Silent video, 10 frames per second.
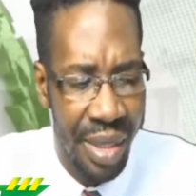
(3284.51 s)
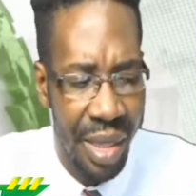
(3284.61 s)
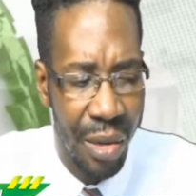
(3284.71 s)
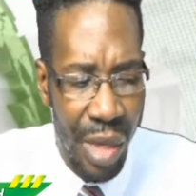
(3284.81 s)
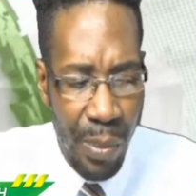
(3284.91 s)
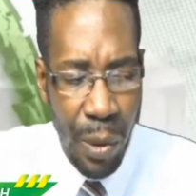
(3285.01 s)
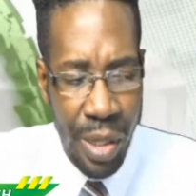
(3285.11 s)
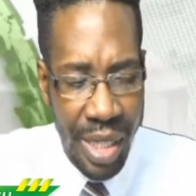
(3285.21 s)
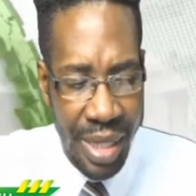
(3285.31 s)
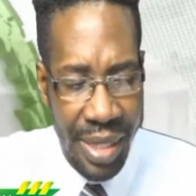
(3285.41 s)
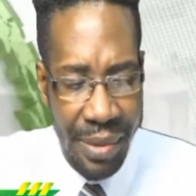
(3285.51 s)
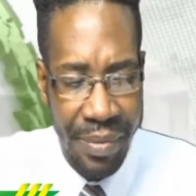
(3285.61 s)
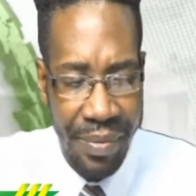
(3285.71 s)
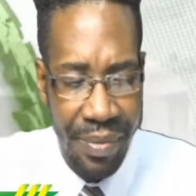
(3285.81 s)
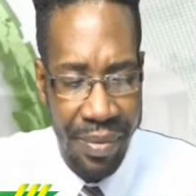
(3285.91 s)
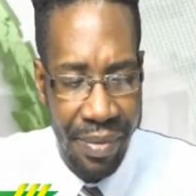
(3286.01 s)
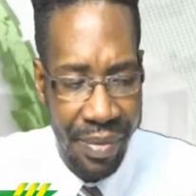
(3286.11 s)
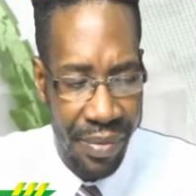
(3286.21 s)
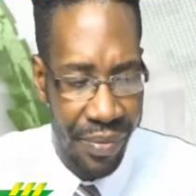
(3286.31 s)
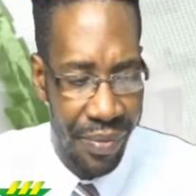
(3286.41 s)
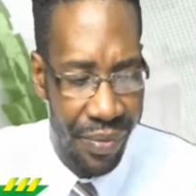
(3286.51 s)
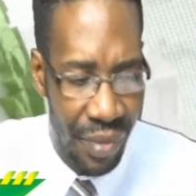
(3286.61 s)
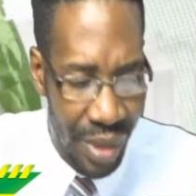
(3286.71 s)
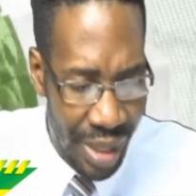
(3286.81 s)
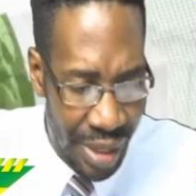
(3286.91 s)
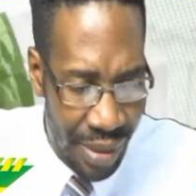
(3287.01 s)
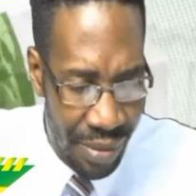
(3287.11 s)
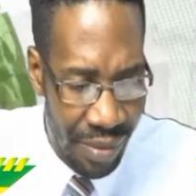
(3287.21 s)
Report it. Right?